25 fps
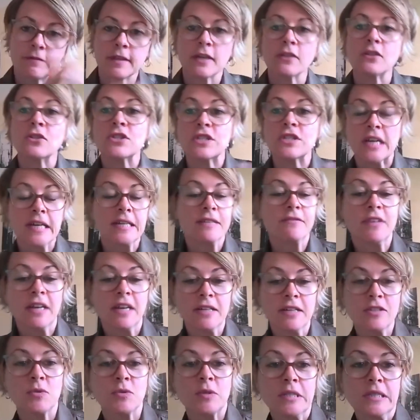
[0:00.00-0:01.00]
The other side of
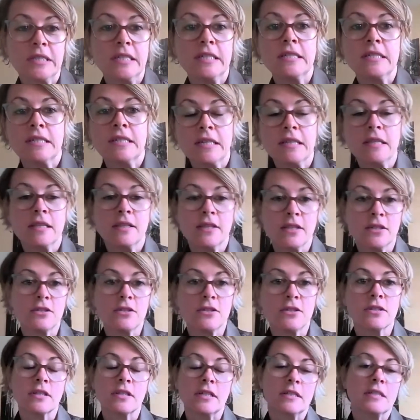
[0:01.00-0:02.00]
that is I think
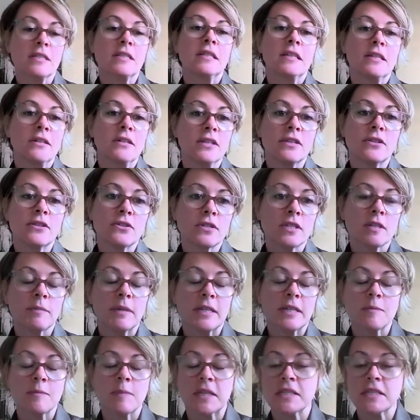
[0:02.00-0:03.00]
it's clear that there's some
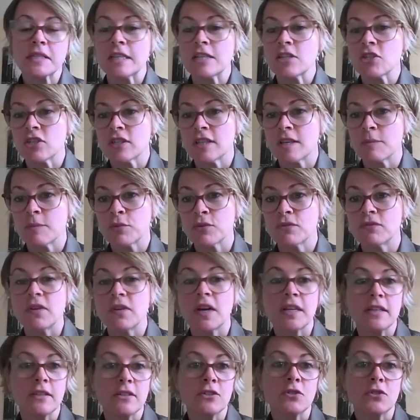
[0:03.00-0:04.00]
expectation that
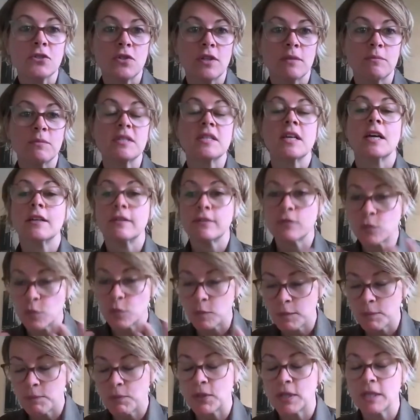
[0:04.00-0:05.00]
providers themselves will
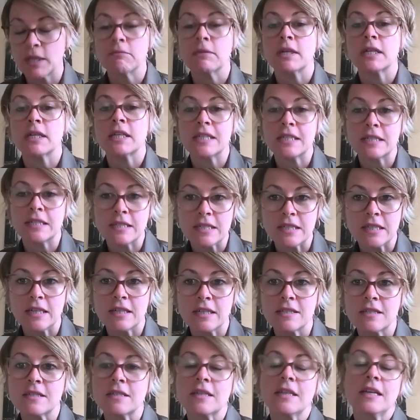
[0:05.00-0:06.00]
be putting money into
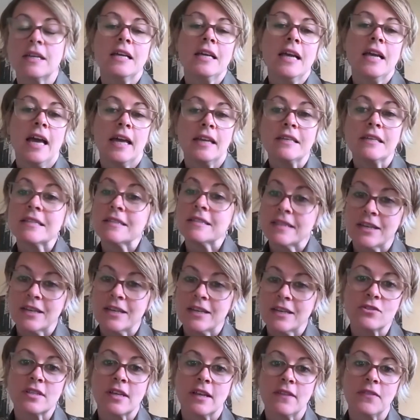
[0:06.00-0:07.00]
this. And as
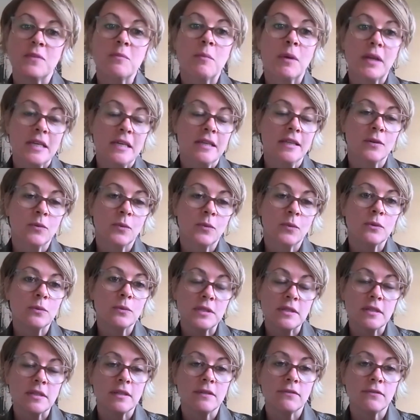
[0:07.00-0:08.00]
Sandra said, the money that we are
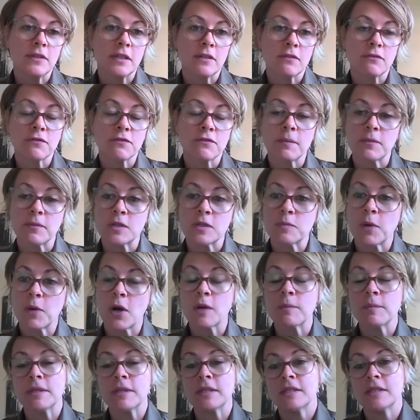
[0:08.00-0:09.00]
receiving from the
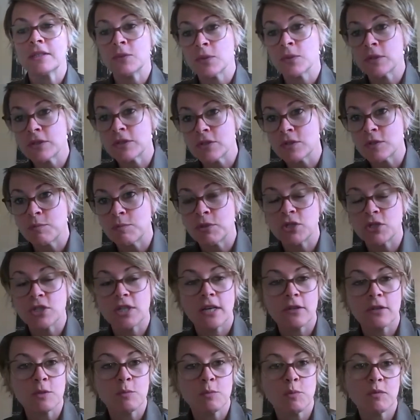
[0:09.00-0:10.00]
department in order to push
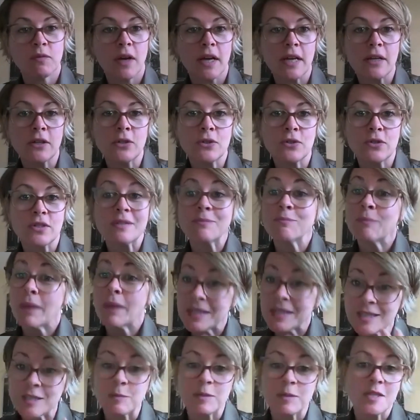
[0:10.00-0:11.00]
out to providers
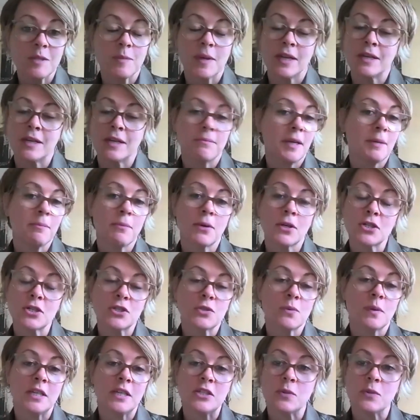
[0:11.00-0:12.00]
must be spent by March
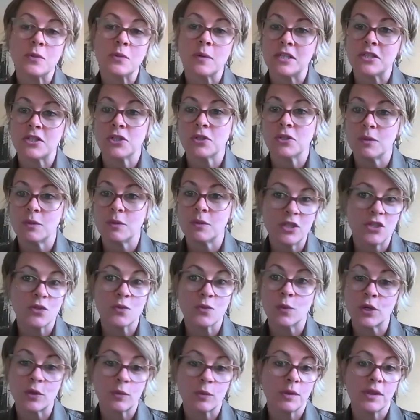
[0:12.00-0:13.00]
2022. And we just
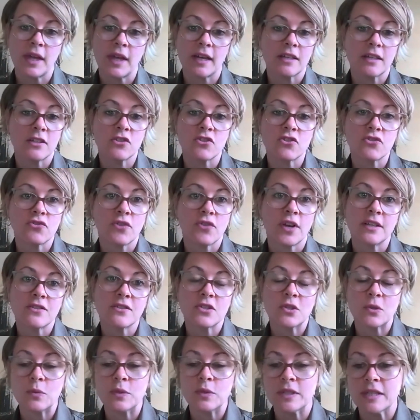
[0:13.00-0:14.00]
work with that constraint.
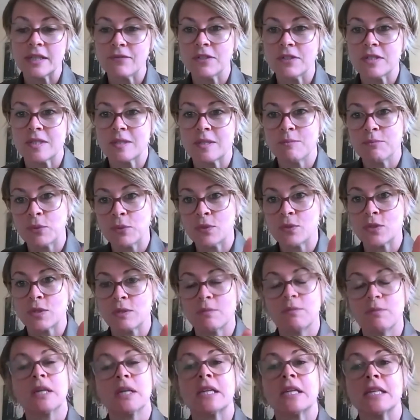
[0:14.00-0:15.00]
So we'll give you some booster
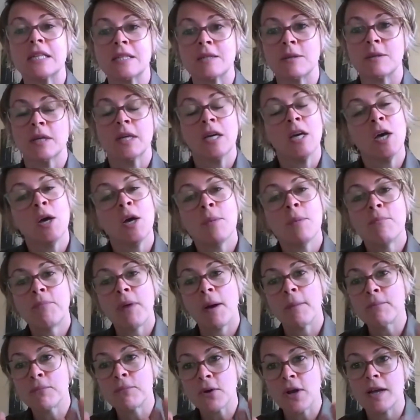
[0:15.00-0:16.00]
money to
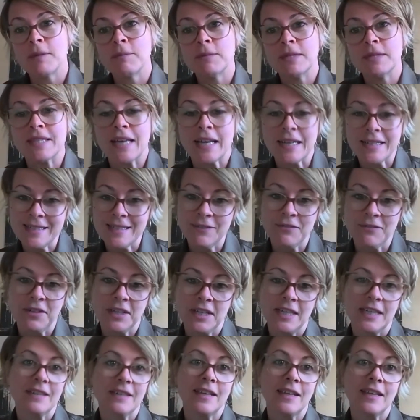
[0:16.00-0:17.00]
pump prime this
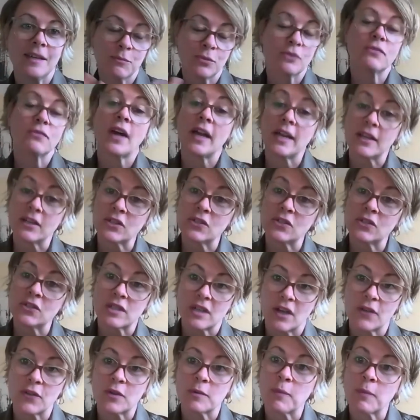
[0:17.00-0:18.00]
activity, and then providers and
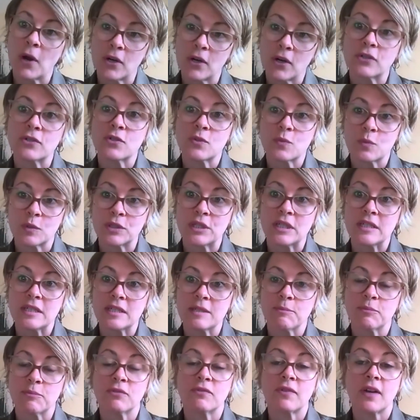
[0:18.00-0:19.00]
other partners will need to
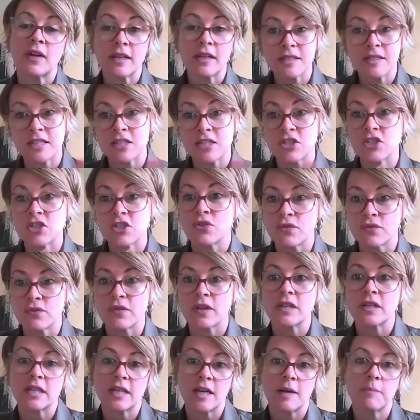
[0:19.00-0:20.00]
provide additional
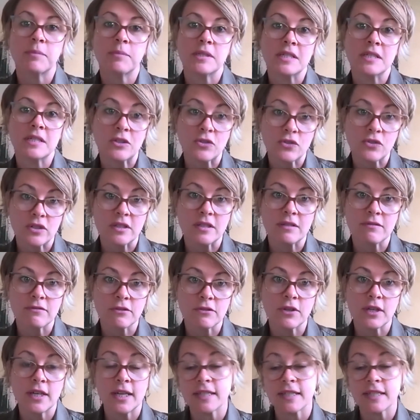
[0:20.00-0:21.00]
funding up until
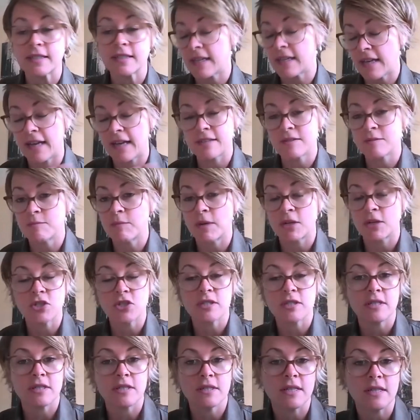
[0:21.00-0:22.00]
delivery as much
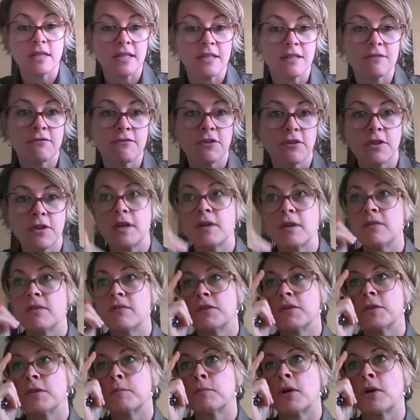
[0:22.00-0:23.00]
as it is needed for
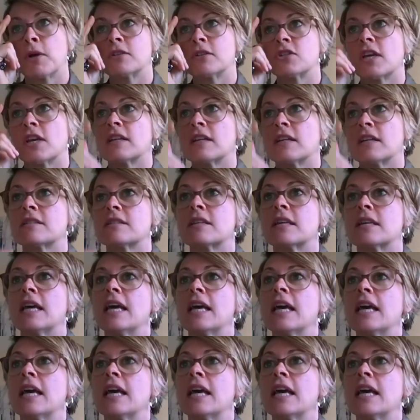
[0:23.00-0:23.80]
the projects.